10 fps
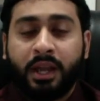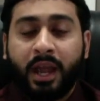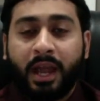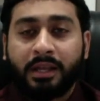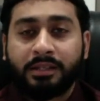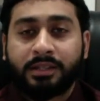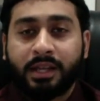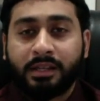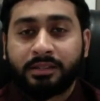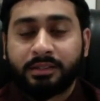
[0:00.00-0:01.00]
as
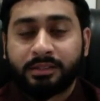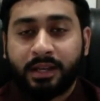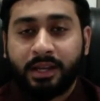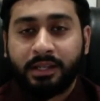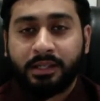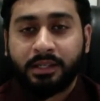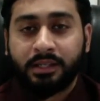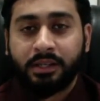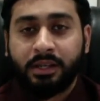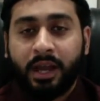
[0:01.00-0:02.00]
a
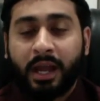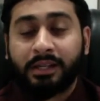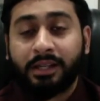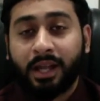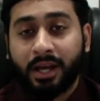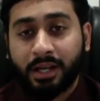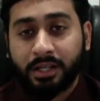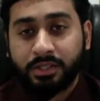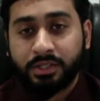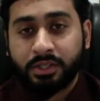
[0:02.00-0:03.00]
society at
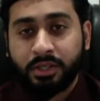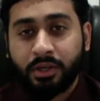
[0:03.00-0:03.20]
large,